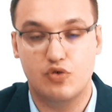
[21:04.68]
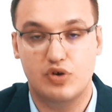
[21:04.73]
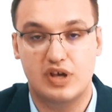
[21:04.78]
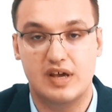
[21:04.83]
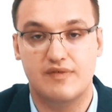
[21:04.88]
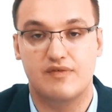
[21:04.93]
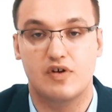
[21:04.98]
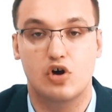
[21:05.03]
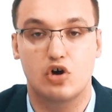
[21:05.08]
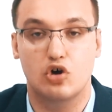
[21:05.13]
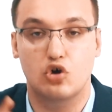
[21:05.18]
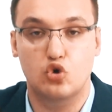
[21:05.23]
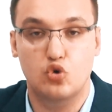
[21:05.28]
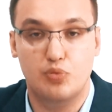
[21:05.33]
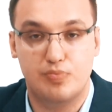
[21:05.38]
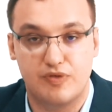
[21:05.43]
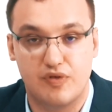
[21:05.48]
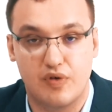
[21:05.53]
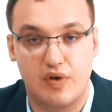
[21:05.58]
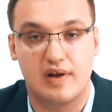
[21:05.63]
you give a
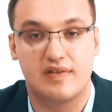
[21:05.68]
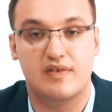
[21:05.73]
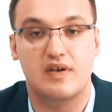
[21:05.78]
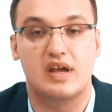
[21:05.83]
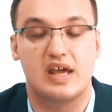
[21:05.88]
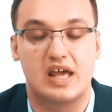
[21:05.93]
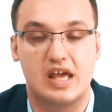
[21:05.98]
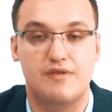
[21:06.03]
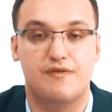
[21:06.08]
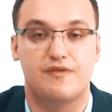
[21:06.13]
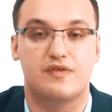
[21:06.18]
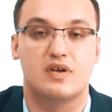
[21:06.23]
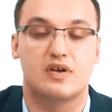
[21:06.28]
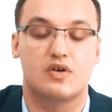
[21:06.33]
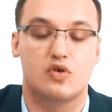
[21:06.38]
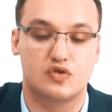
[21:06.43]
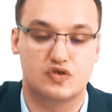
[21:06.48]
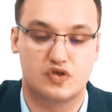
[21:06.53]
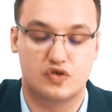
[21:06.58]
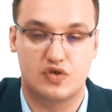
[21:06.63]
loop diuretic if the
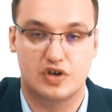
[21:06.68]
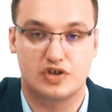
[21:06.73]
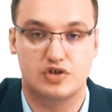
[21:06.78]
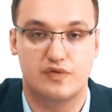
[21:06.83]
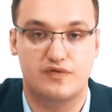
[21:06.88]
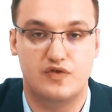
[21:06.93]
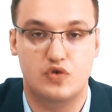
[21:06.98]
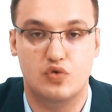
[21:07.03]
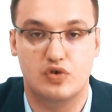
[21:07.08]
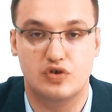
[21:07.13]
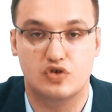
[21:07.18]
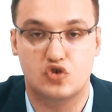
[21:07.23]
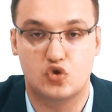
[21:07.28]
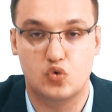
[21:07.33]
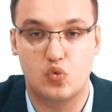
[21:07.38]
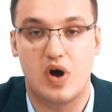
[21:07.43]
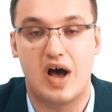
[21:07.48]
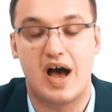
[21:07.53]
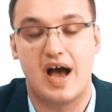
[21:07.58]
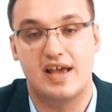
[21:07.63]
concentration of urine is
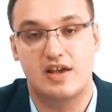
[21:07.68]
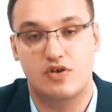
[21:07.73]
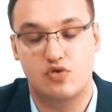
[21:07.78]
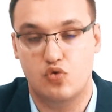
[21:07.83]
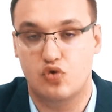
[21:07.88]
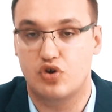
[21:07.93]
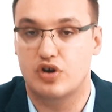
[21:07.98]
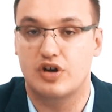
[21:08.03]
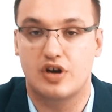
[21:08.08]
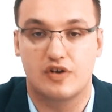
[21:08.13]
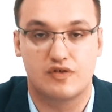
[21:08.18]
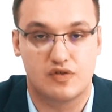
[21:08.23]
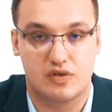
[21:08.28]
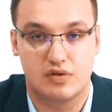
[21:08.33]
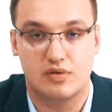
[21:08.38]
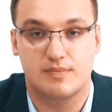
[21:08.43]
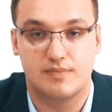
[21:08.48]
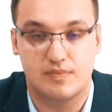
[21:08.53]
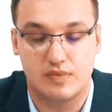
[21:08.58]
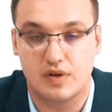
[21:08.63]
too high and you cannot
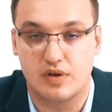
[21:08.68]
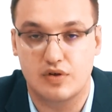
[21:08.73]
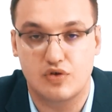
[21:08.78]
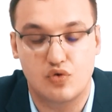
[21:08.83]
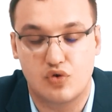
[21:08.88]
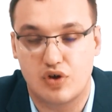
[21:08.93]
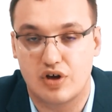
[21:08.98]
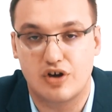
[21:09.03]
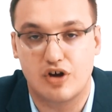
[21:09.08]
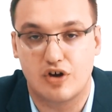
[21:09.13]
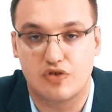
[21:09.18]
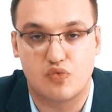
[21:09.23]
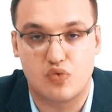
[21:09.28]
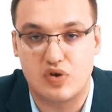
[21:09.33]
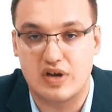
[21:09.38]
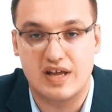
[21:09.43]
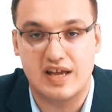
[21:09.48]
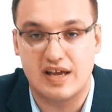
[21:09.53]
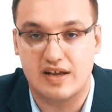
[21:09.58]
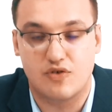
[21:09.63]
you cannot
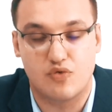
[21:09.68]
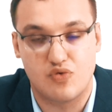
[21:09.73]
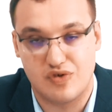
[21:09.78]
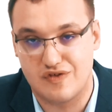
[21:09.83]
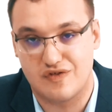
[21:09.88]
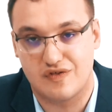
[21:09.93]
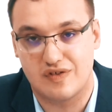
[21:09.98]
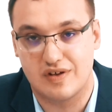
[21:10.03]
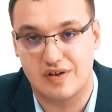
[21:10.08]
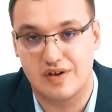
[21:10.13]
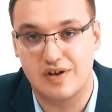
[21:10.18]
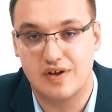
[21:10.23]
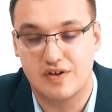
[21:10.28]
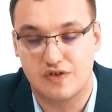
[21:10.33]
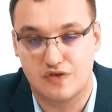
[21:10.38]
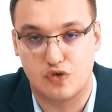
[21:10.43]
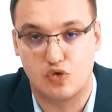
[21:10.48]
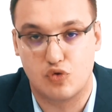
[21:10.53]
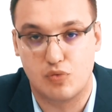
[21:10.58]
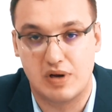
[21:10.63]
really increase the
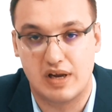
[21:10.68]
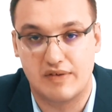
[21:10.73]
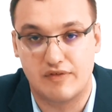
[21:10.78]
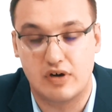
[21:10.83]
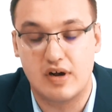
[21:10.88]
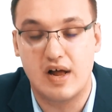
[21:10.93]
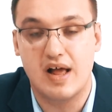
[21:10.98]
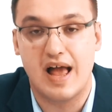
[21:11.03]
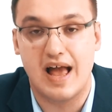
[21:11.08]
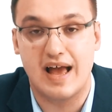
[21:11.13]
sodium level.